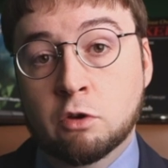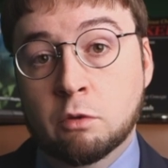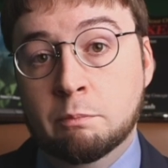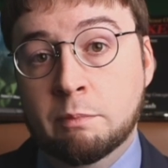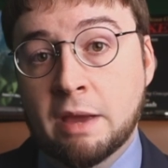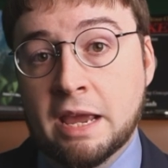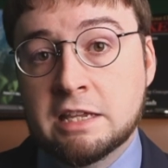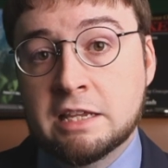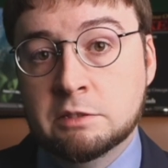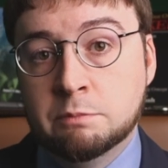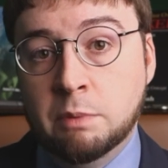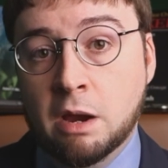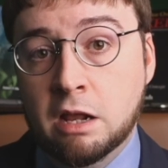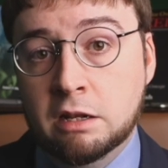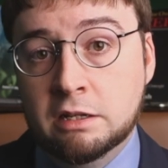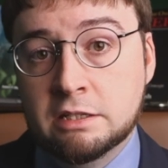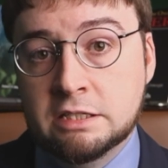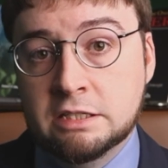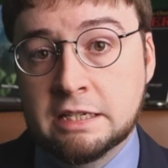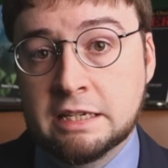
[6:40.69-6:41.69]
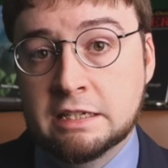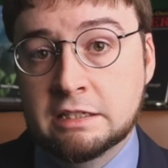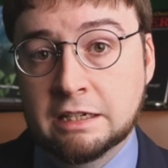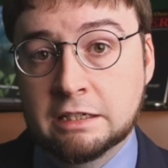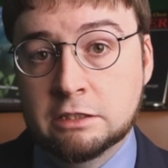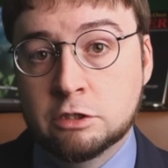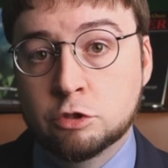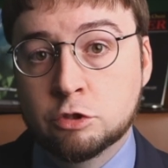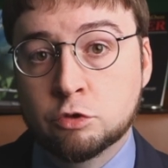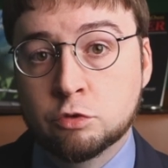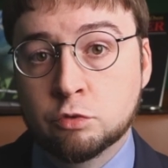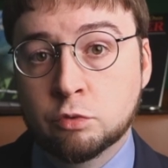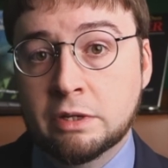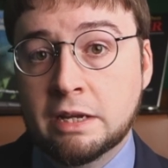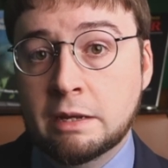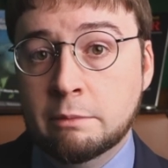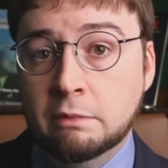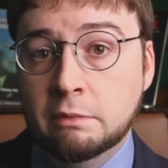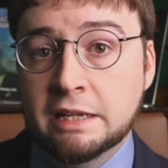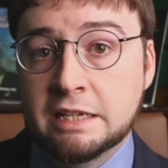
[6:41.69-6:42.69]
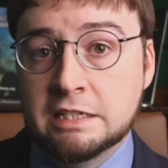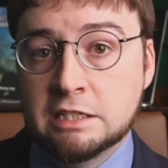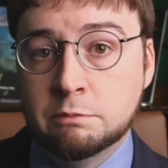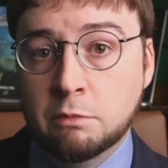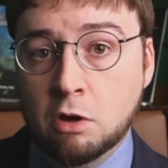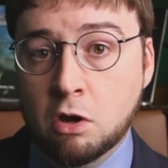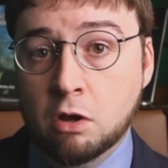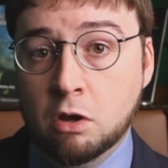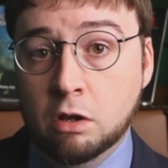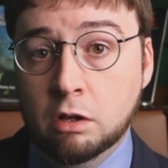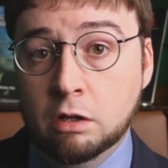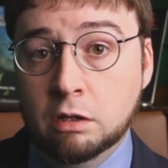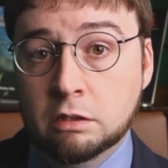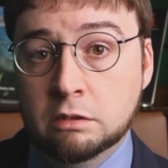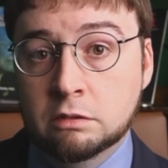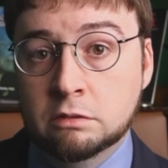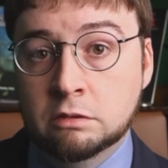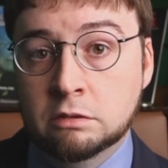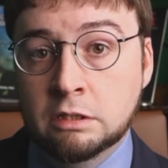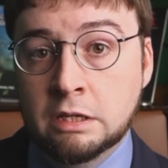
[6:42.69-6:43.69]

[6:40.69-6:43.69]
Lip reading: base policy is extremely small,